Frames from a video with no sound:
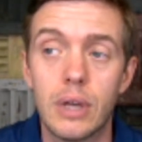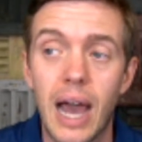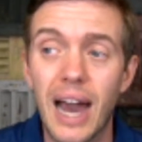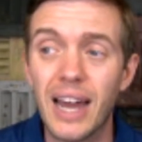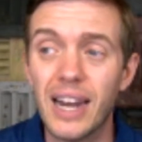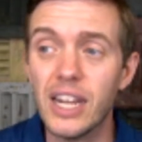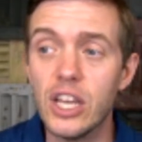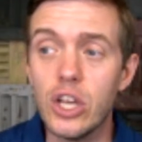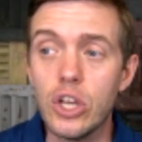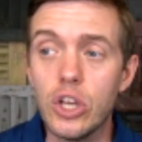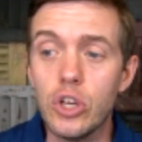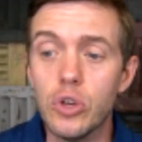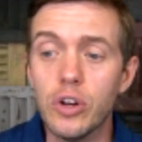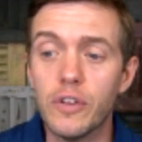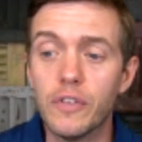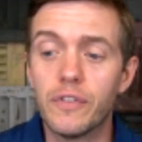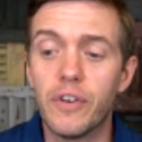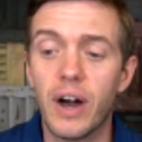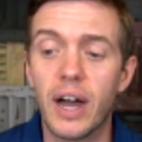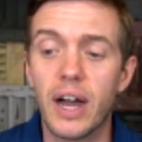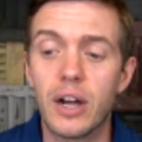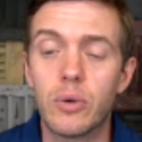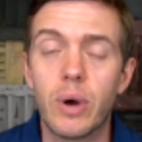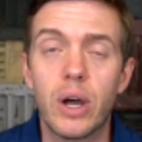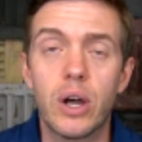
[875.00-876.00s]
How do you
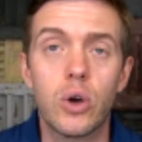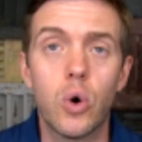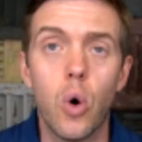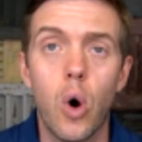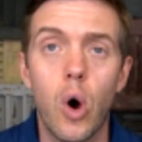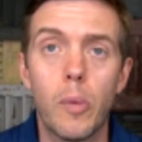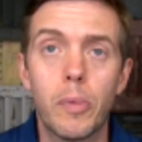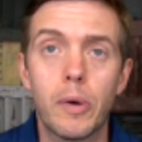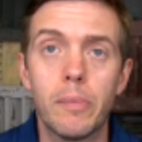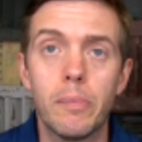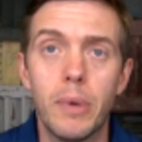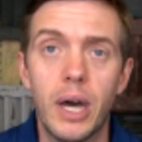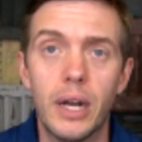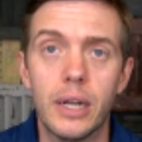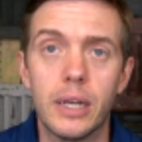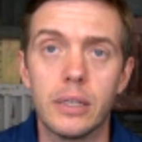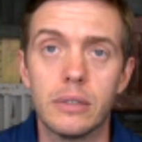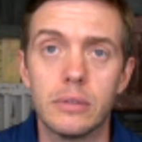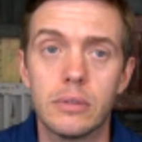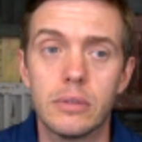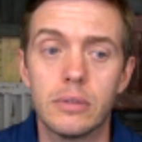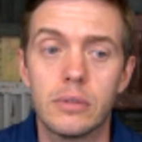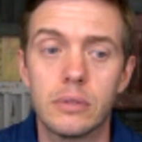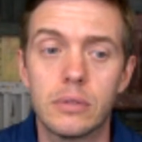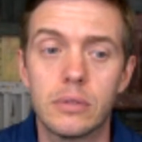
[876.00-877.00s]
unify around corporate
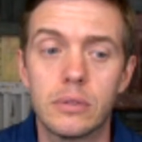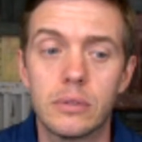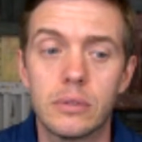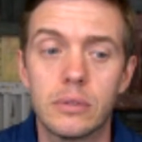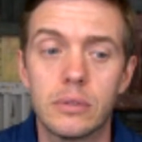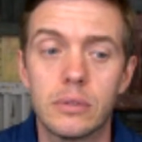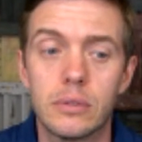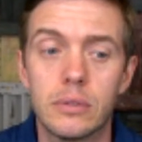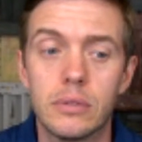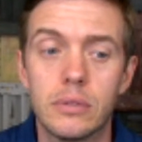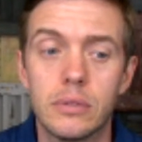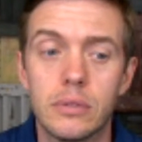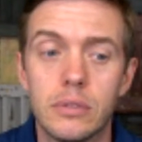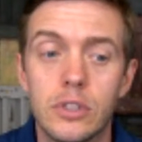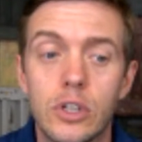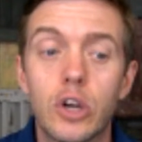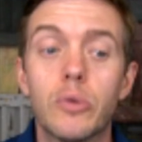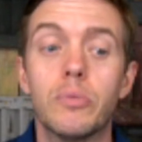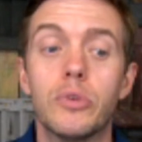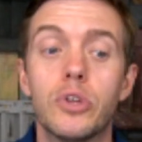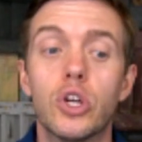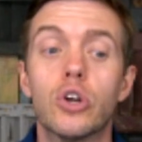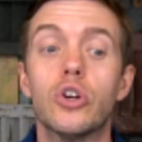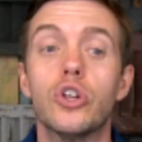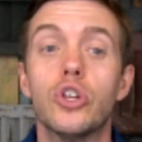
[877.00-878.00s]
money?
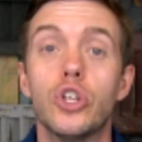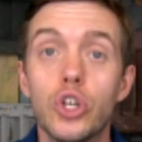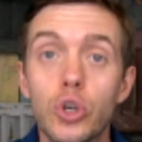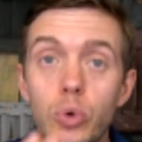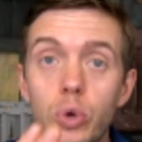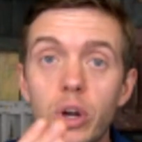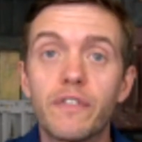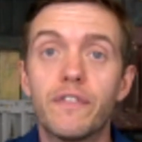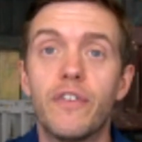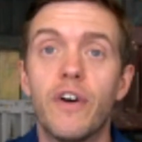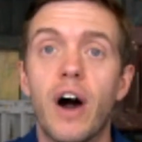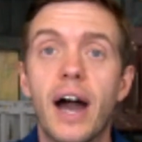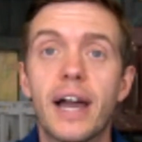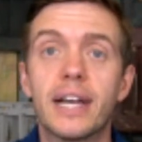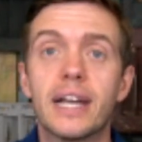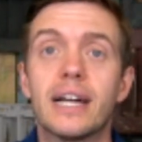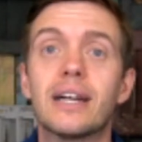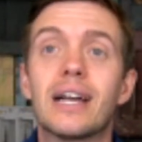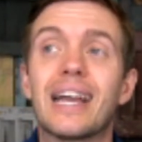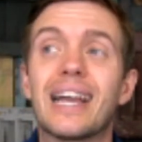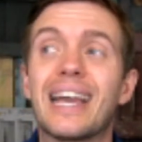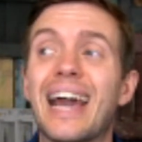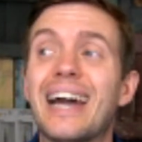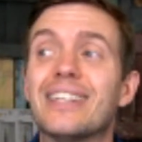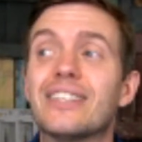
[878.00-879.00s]
You're unifying
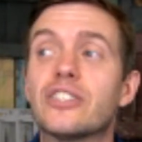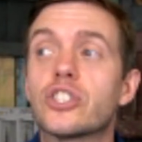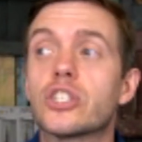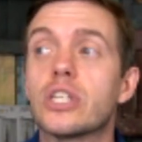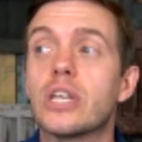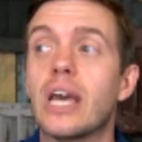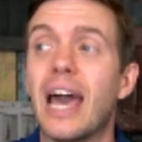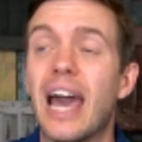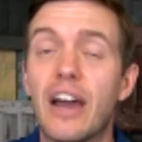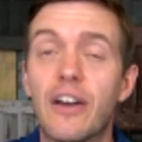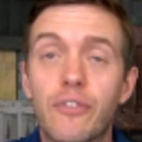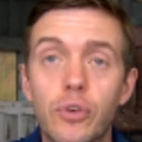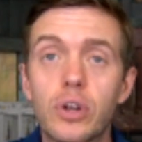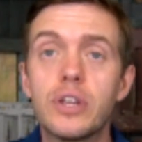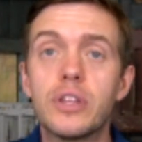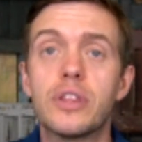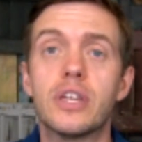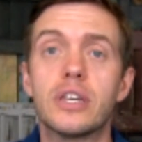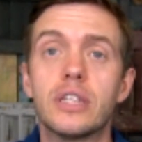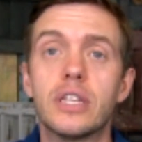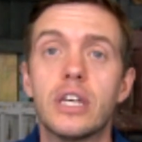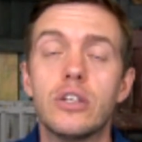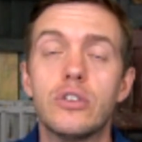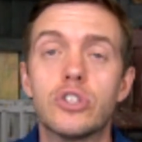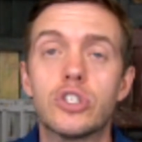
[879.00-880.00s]
against
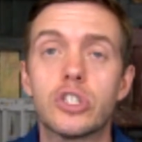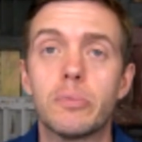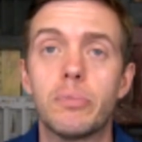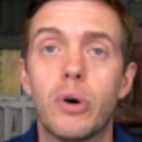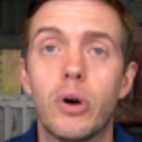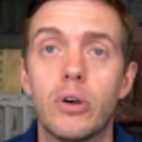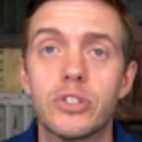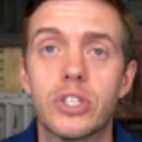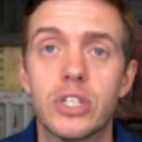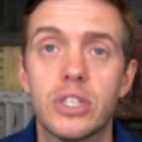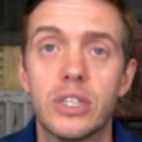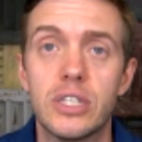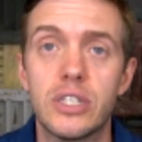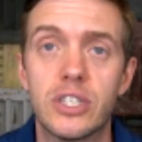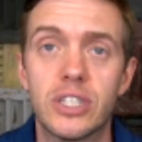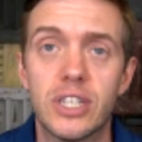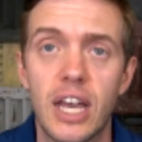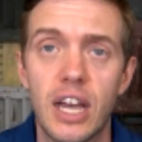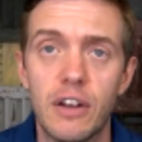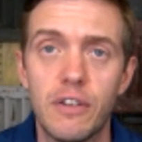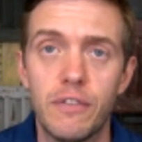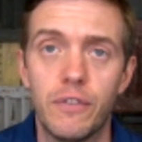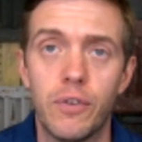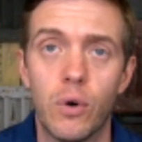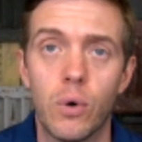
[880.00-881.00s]
everything that you supposedly
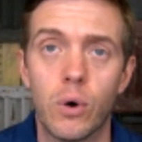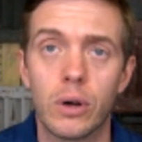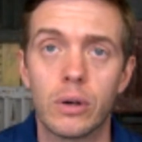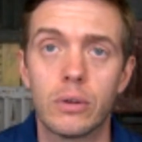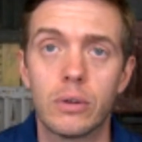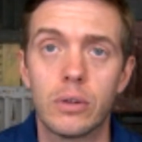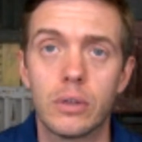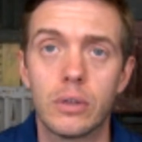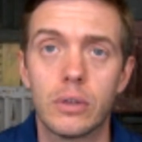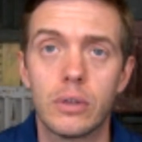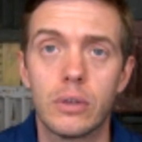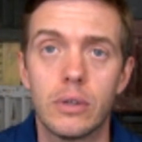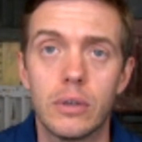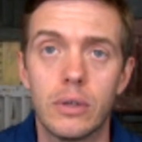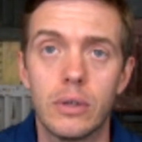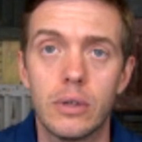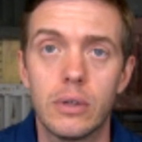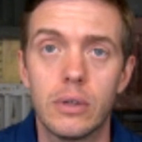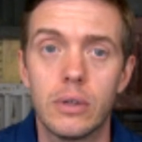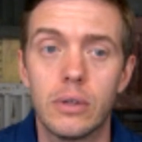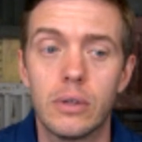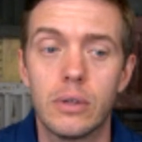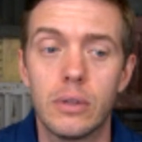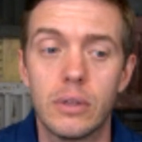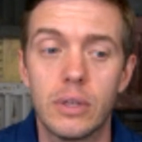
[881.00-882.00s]
stand for.
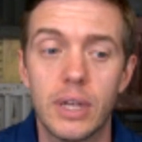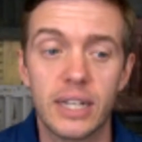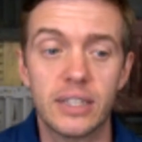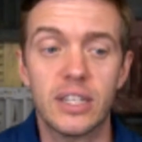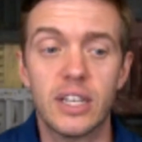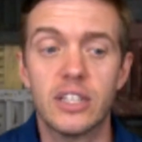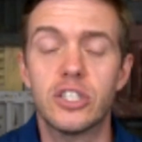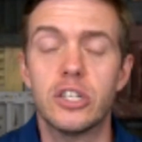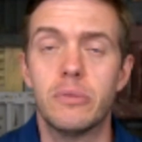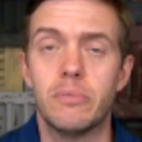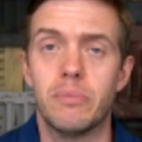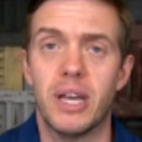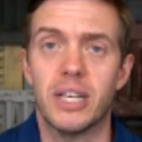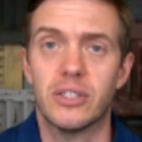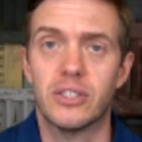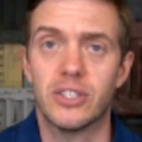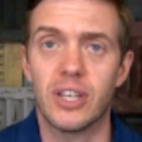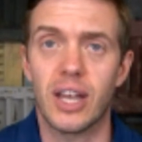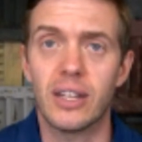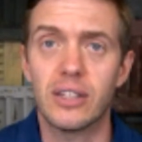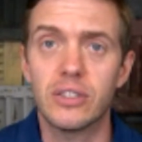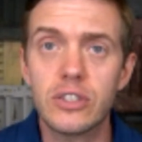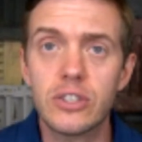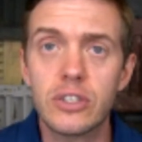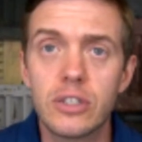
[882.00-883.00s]
That doesn't make
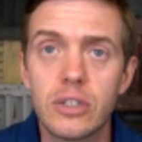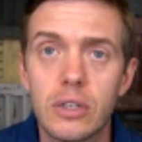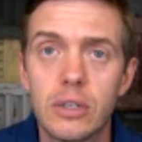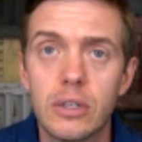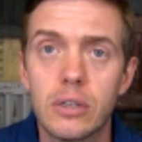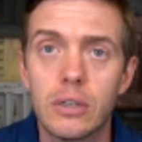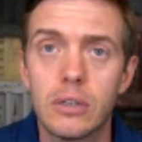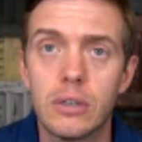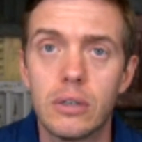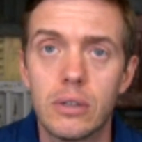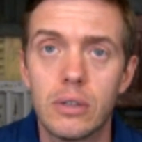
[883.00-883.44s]
sense.